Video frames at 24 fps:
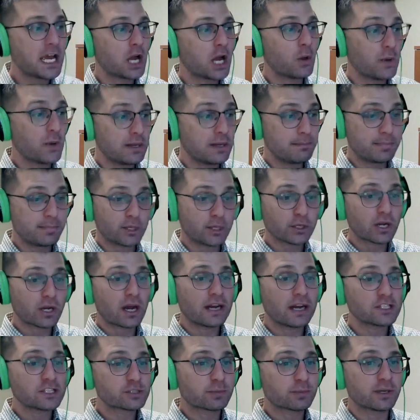We build
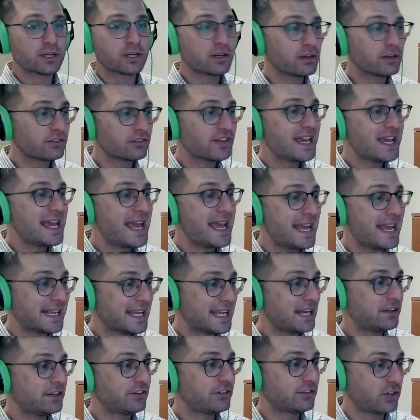entrepreneurs and
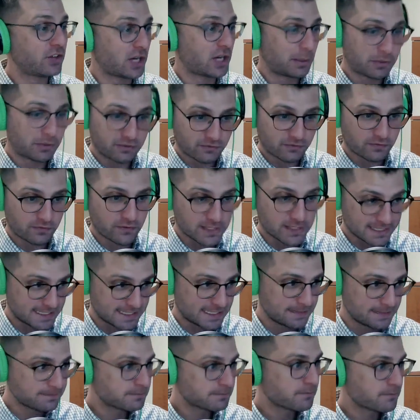get startups funded.